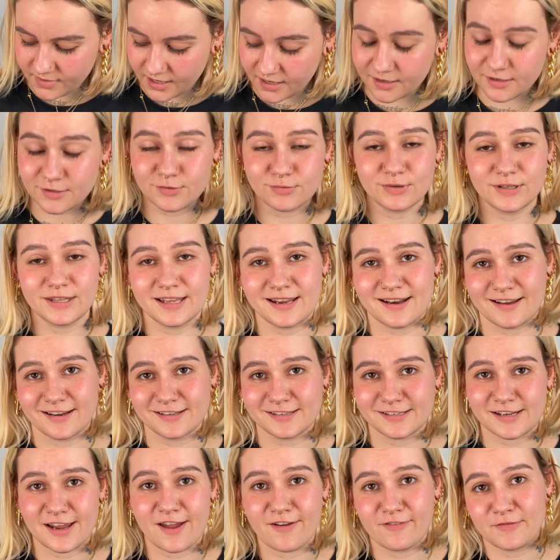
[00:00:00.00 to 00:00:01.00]
And it's really nice
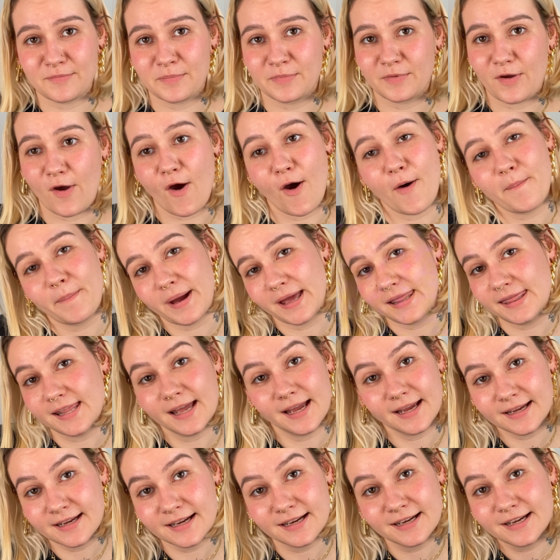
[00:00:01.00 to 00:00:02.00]
to have him on my
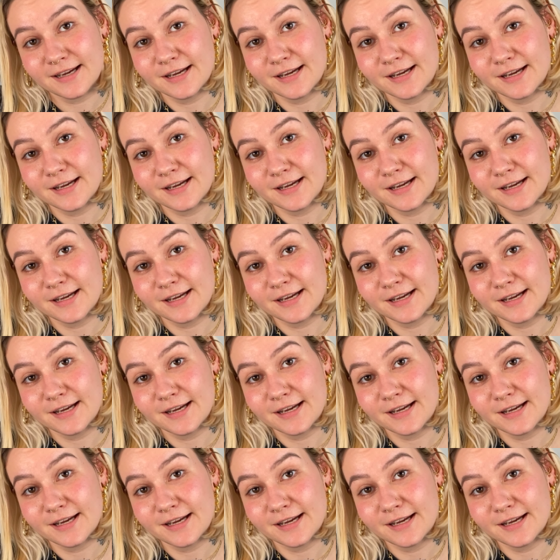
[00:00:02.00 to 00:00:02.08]
leg